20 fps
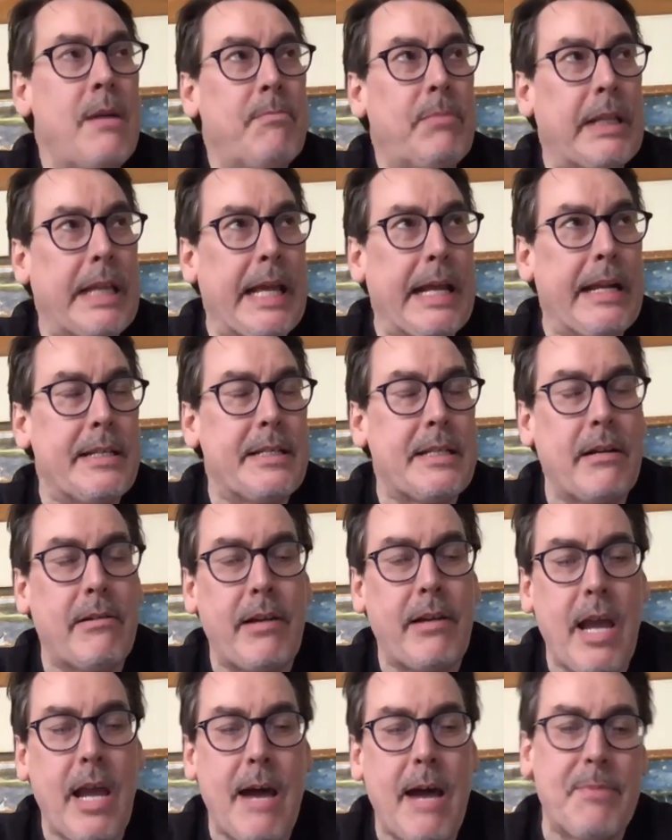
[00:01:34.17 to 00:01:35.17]

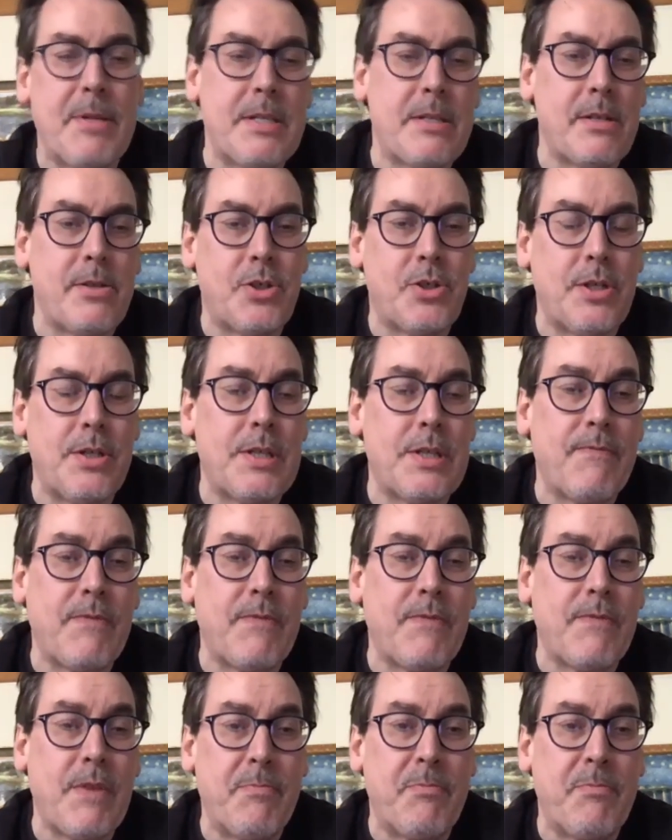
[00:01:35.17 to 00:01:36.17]
planetary oppositions of
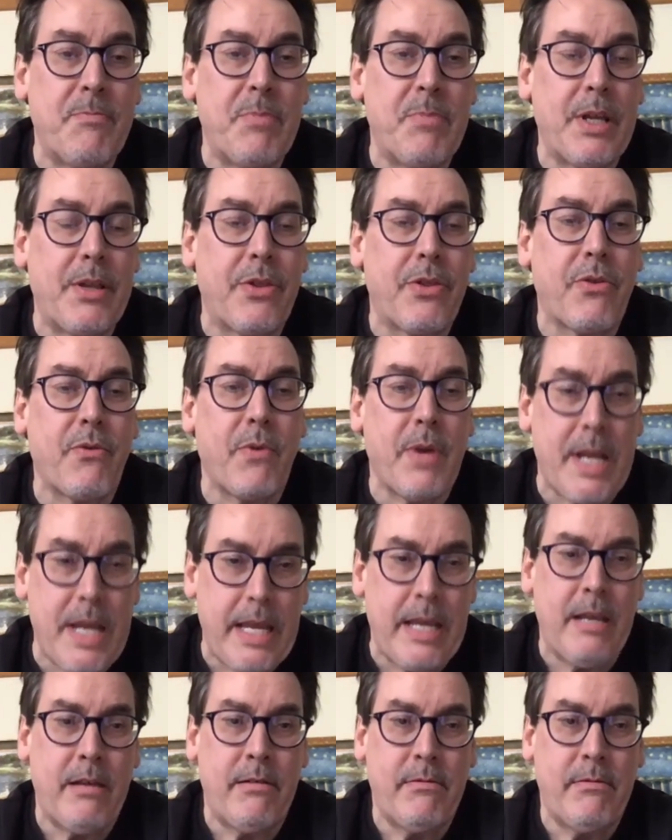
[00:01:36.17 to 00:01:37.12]
the big three.